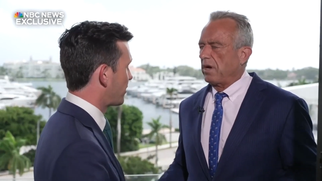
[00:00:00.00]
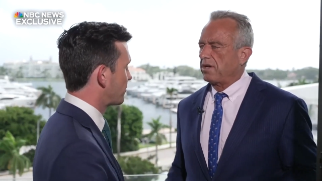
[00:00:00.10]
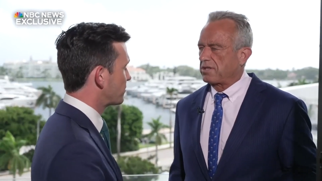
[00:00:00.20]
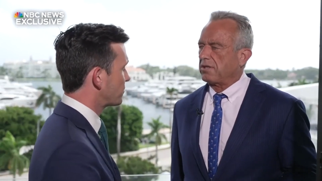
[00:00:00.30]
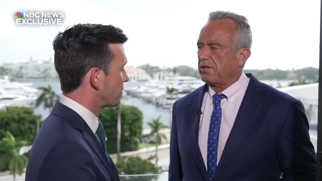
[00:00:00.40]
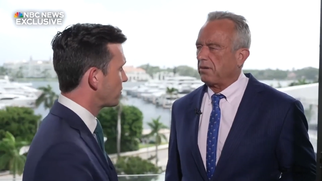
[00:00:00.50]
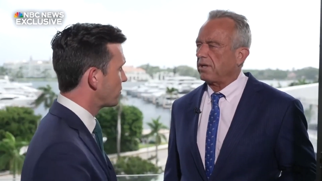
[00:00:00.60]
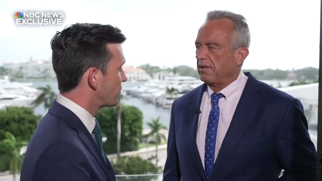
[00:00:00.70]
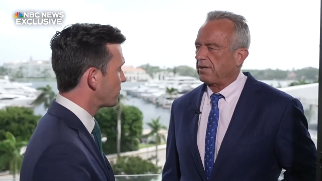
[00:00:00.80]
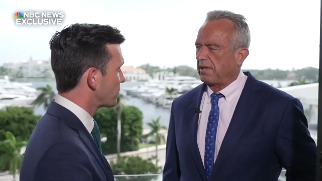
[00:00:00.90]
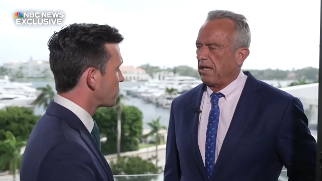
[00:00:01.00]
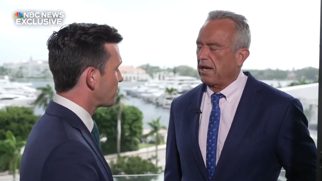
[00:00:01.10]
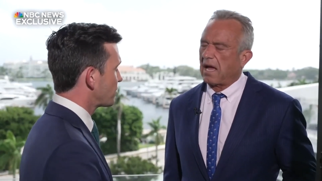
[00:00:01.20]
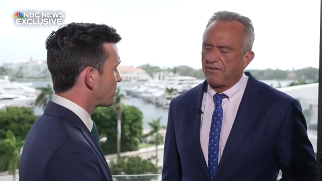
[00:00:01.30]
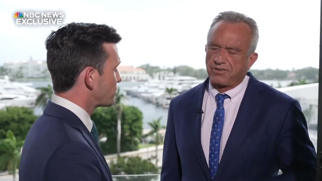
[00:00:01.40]
Speaker 1: ways to do it
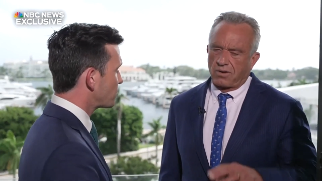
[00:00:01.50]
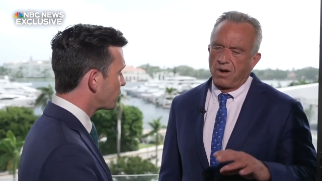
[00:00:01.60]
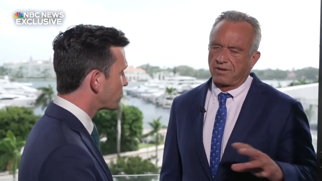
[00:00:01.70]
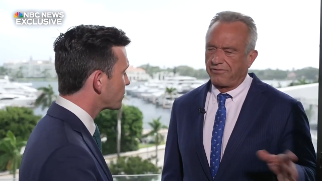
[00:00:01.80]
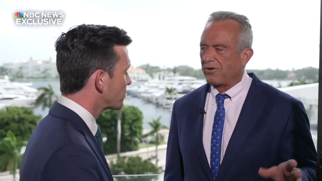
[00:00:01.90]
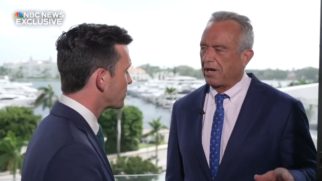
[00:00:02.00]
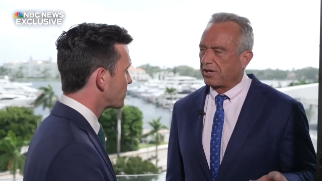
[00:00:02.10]
and I've talked very